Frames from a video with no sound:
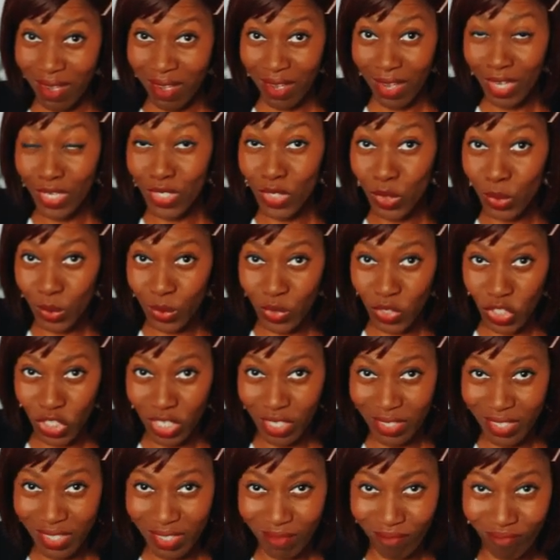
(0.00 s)
are
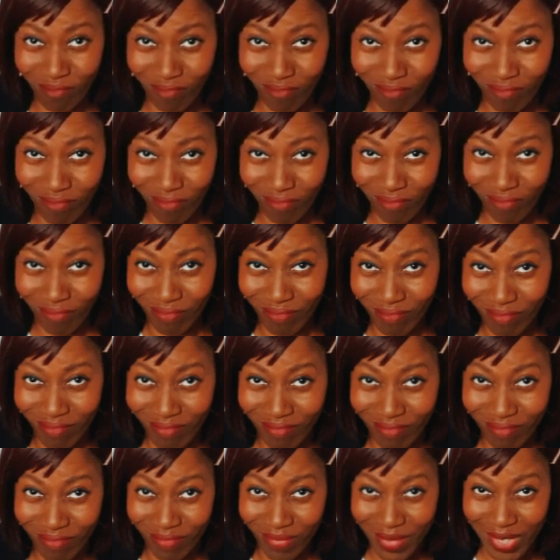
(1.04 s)
noted.
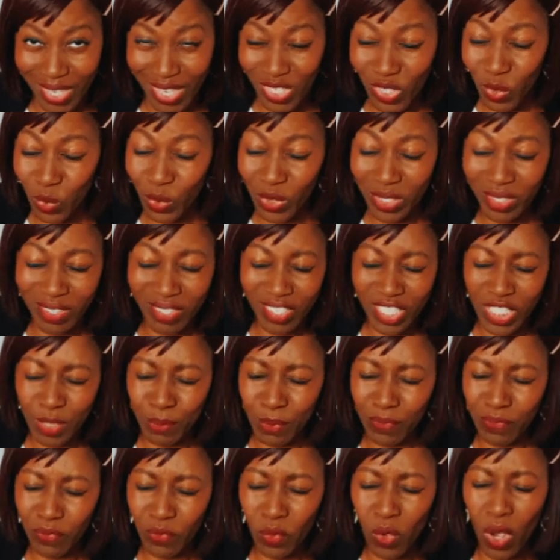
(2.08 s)
His word says,
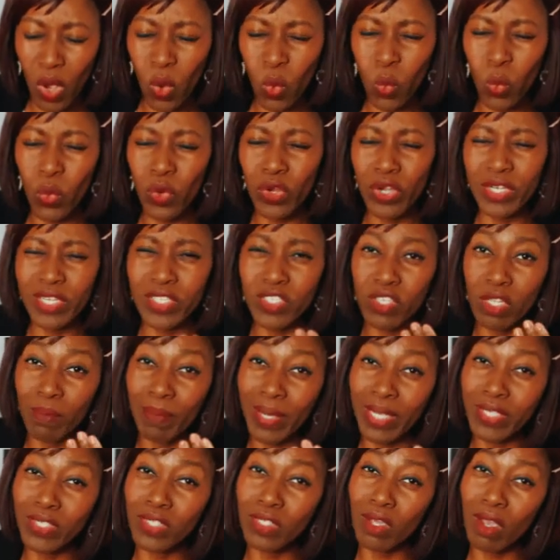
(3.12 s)
before a word is on
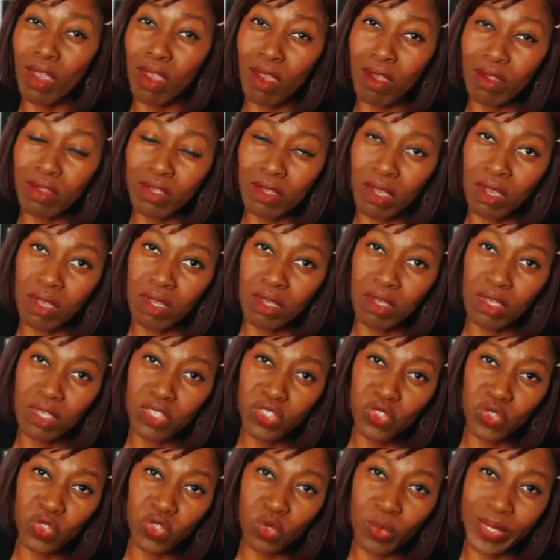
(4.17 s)
my tongue,
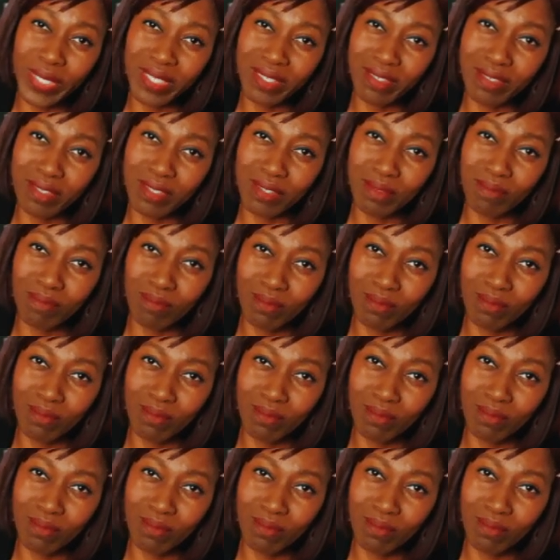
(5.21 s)
you know it.